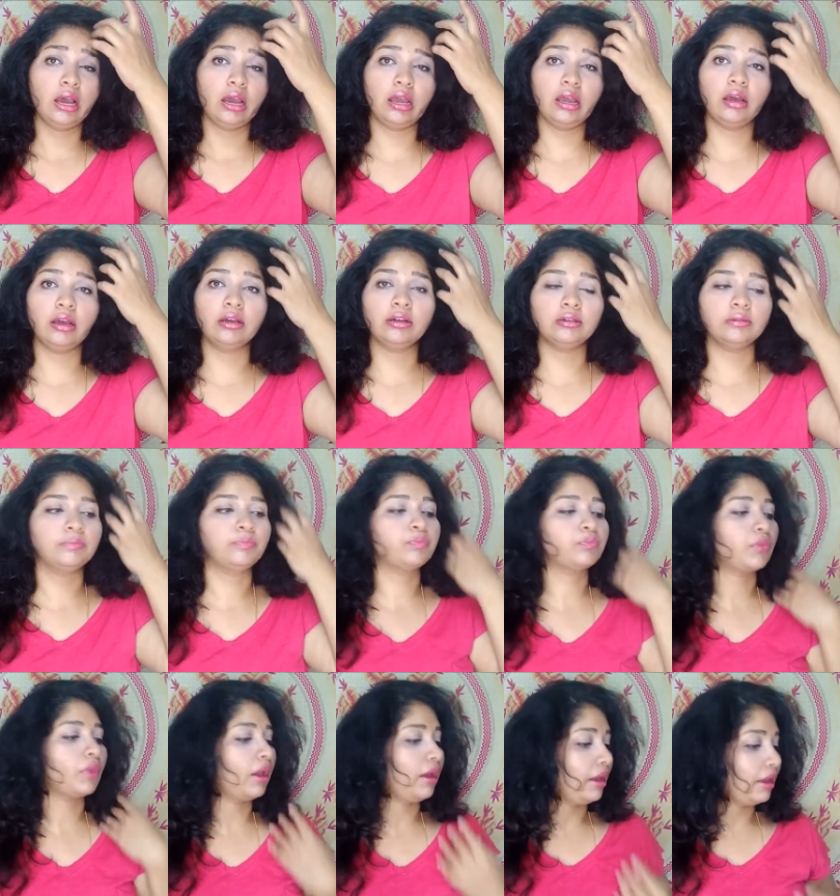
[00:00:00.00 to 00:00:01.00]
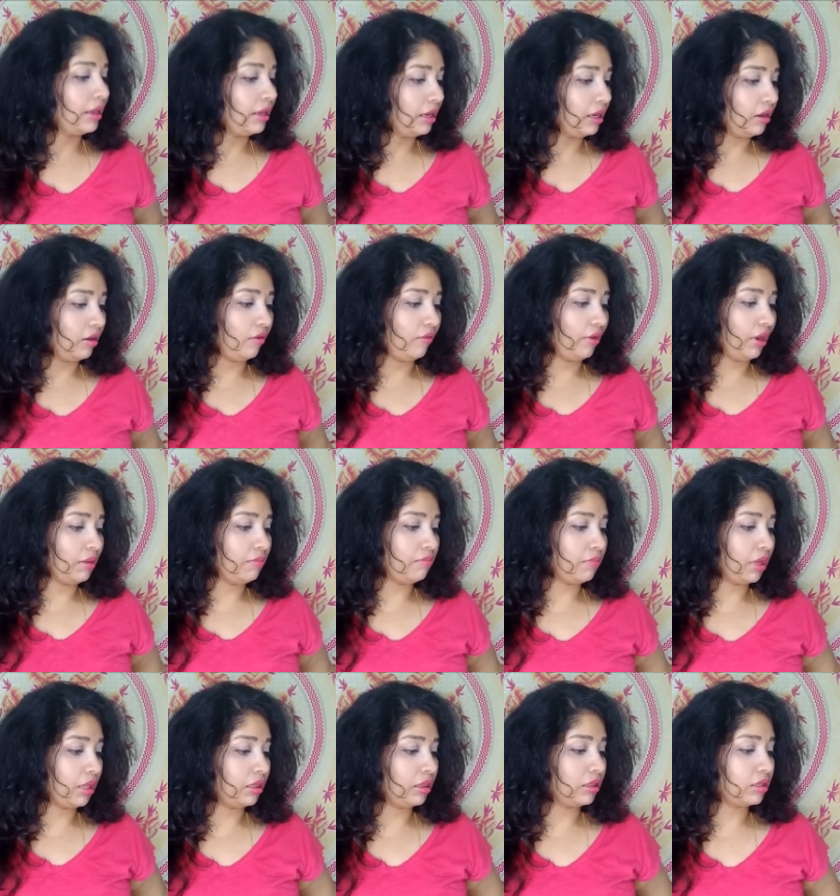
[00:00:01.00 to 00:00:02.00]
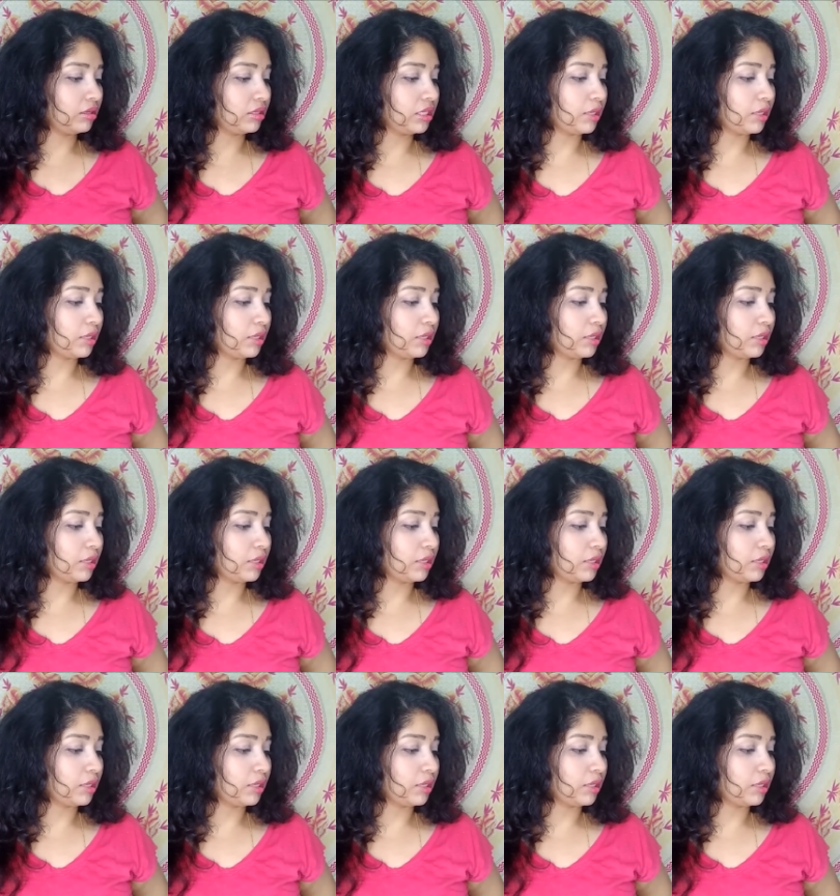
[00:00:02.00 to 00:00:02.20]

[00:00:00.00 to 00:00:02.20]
I get 1 month